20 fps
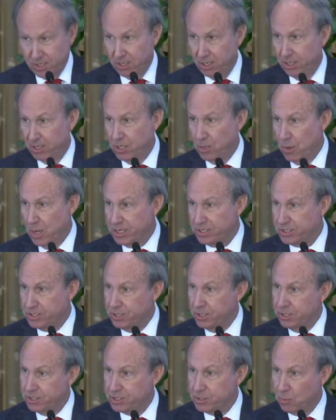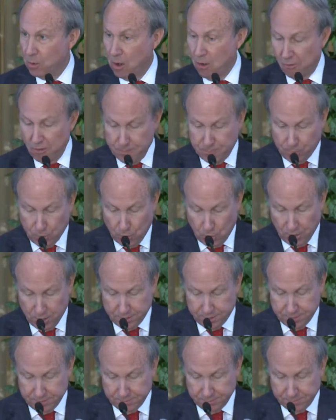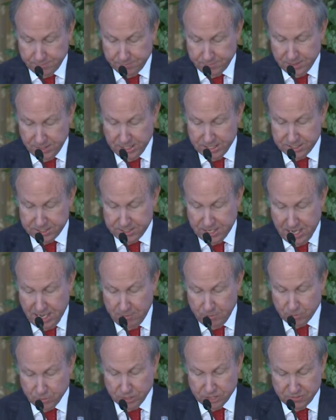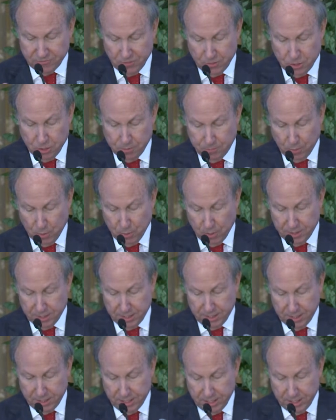U.S. News and World Report has named Christopher Newport